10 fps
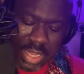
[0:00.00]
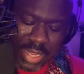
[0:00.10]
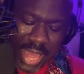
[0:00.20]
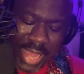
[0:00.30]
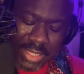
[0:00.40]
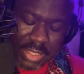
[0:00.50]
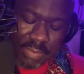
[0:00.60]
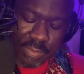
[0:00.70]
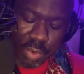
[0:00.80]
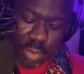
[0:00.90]
Lines
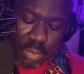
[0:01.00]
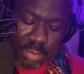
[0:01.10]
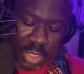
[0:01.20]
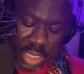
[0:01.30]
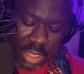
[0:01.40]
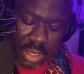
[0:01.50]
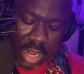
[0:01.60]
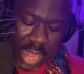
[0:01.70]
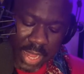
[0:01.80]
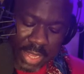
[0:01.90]
had formed beneath
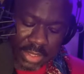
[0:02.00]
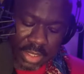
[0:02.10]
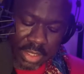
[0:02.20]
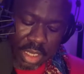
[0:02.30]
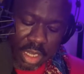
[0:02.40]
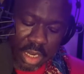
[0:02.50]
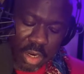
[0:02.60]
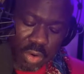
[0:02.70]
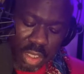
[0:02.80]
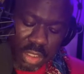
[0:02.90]
her eyes and
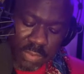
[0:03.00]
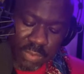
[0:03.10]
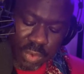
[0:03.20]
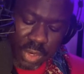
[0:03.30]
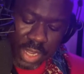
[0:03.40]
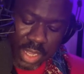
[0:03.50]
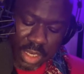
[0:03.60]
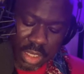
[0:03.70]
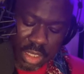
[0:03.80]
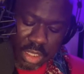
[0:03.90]
across her
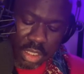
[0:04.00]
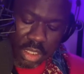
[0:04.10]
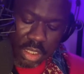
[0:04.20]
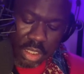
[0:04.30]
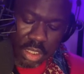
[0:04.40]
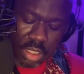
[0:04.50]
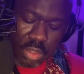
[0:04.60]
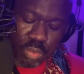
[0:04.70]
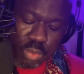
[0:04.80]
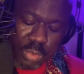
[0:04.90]
forehead.
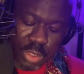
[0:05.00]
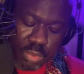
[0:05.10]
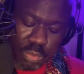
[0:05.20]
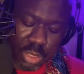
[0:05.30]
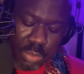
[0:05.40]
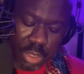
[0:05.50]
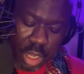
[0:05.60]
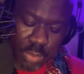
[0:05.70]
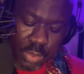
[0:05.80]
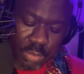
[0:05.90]
The woman whom people
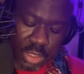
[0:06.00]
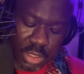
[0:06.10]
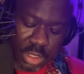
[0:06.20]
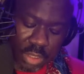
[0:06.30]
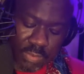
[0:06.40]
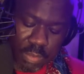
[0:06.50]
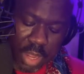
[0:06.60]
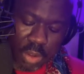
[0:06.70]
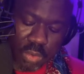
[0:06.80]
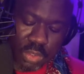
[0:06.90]
always mistook for
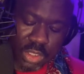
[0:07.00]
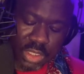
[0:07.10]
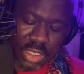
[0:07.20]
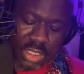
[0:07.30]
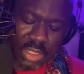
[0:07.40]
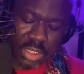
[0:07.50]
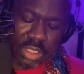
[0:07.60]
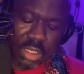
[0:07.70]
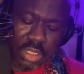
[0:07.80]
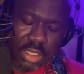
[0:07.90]
my older sister
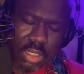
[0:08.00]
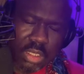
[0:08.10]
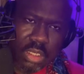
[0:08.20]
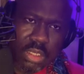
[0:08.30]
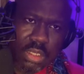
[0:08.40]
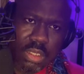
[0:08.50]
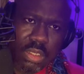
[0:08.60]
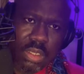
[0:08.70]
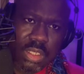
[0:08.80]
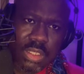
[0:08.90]

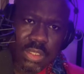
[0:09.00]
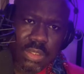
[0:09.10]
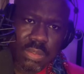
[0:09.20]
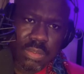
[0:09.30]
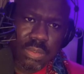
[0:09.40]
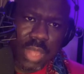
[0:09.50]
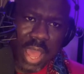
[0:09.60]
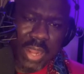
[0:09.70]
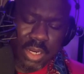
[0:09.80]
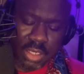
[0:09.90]
looked
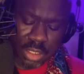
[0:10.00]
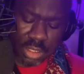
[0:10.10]
haggard.